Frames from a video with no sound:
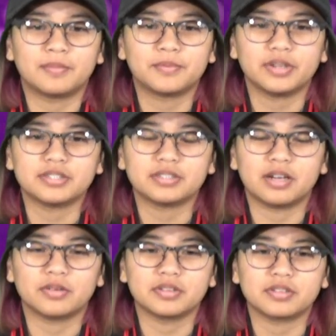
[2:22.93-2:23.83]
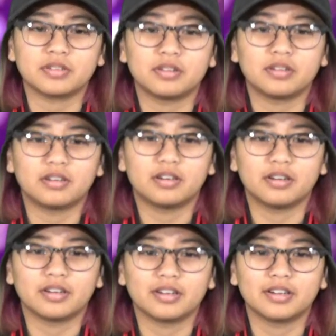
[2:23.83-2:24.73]
Operation hours
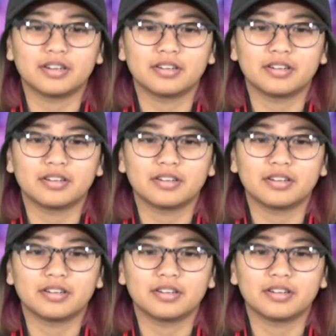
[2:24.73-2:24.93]
are